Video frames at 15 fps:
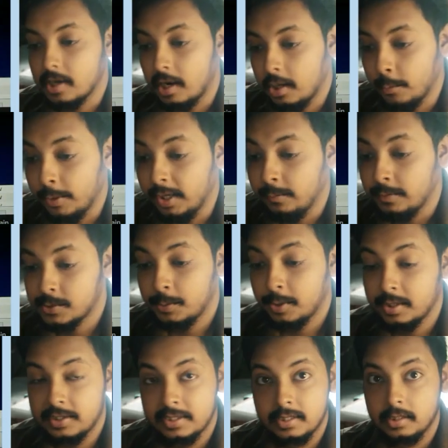r20 so we're
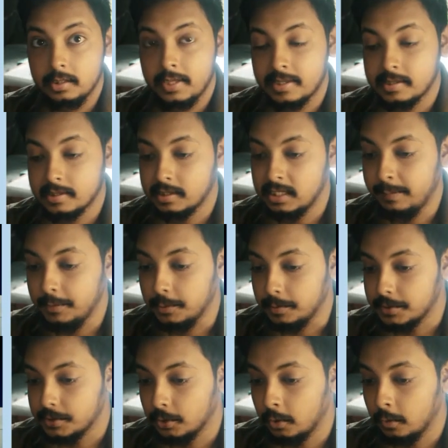going to test cpu
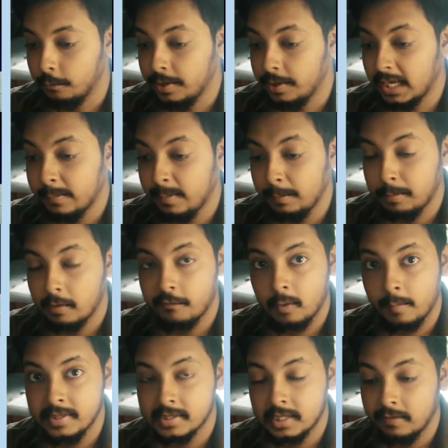so we're keeping
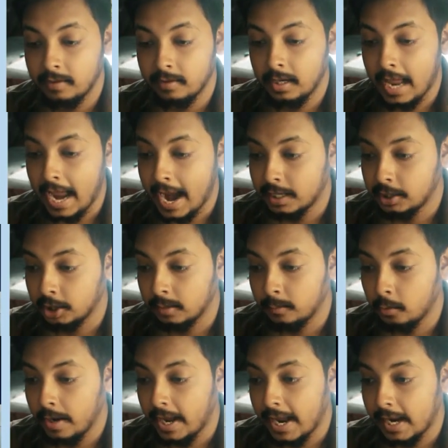performance level at
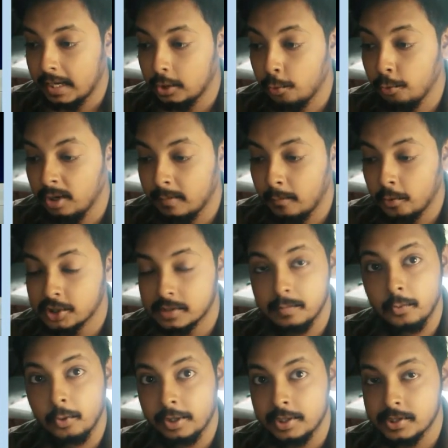turbo and cooler boost
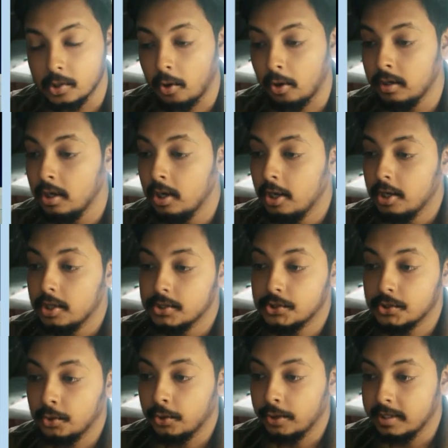mode is on
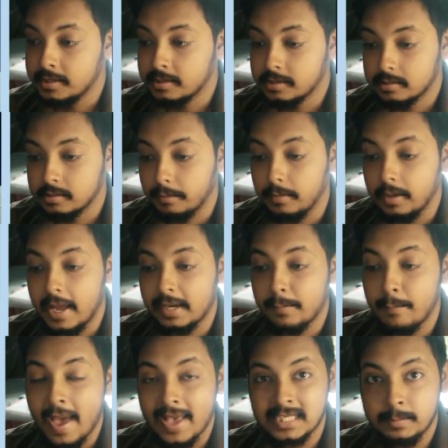so it's at
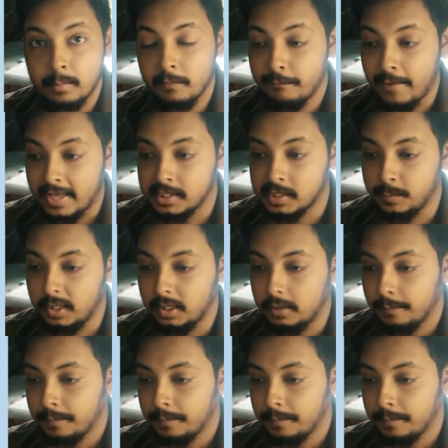maximum fan speed